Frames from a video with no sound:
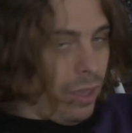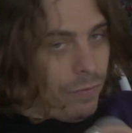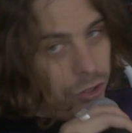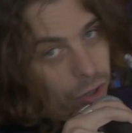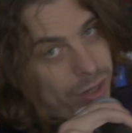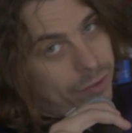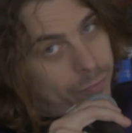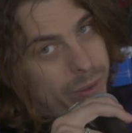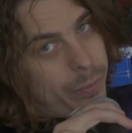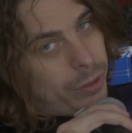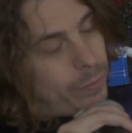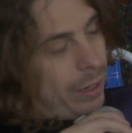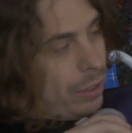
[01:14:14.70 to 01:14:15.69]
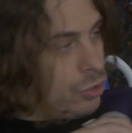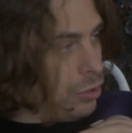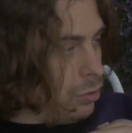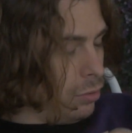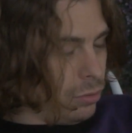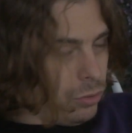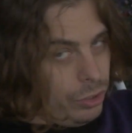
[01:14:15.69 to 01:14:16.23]
If you don't have people around
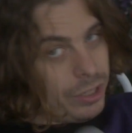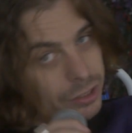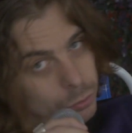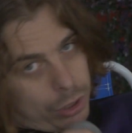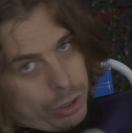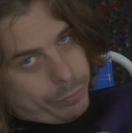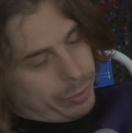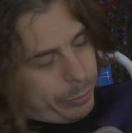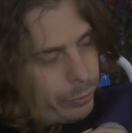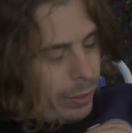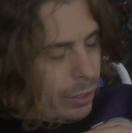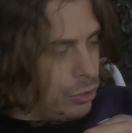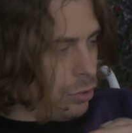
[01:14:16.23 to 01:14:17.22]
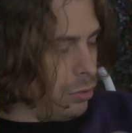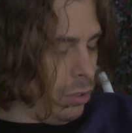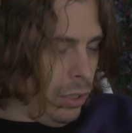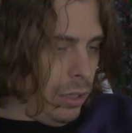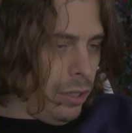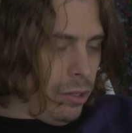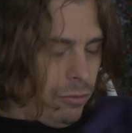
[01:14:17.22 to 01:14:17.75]
you, or you got the wrong people around you,
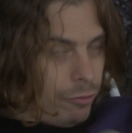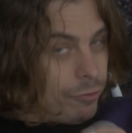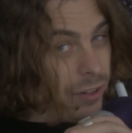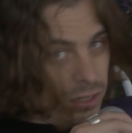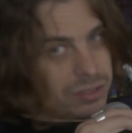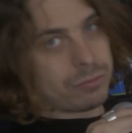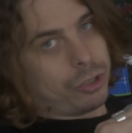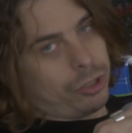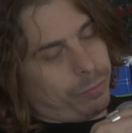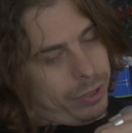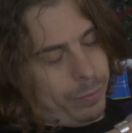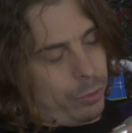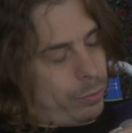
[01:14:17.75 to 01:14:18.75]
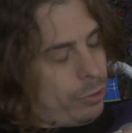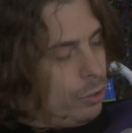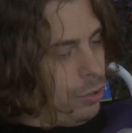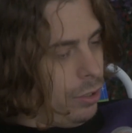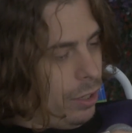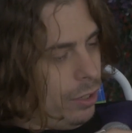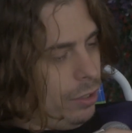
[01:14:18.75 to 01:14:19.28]
find some good people,
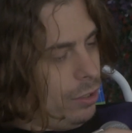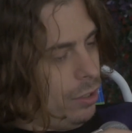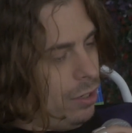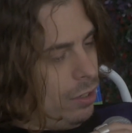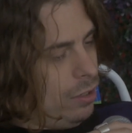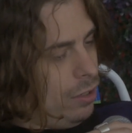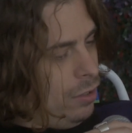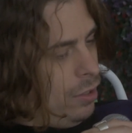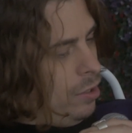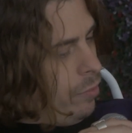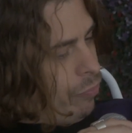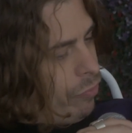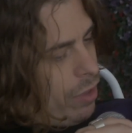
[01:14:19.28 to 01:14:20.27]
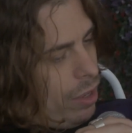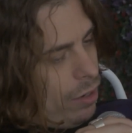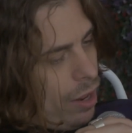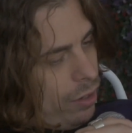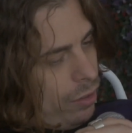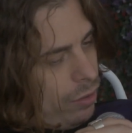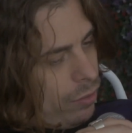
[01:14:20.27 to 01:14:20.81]
bro.
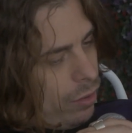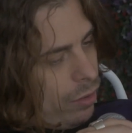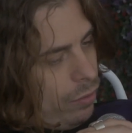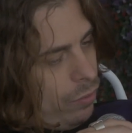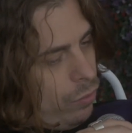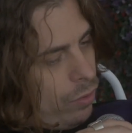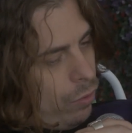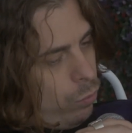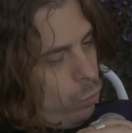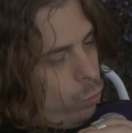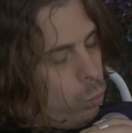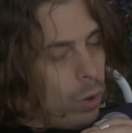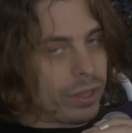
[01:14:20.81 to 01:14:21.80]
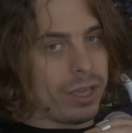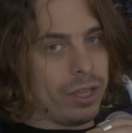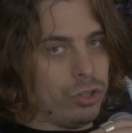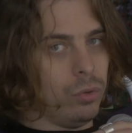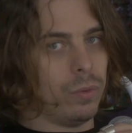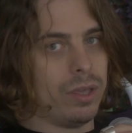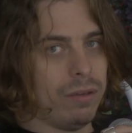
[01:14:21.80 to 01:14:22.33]
And what can
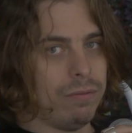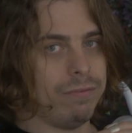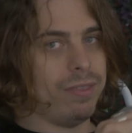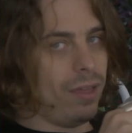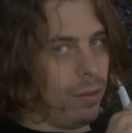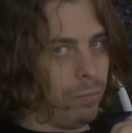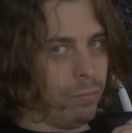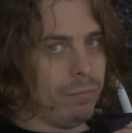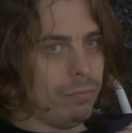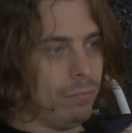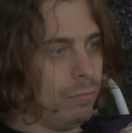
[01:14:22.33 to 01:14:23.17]
you give them?